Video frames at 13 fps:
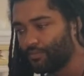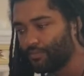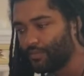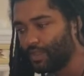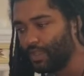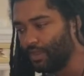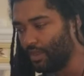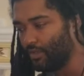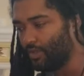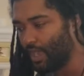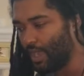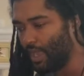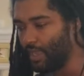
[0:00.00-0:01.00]
You
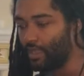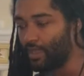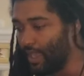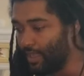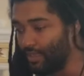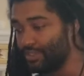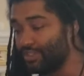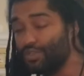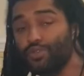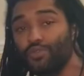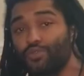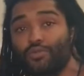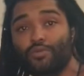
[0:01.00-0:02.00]
know, I could
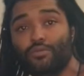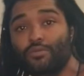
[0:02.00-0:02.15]
do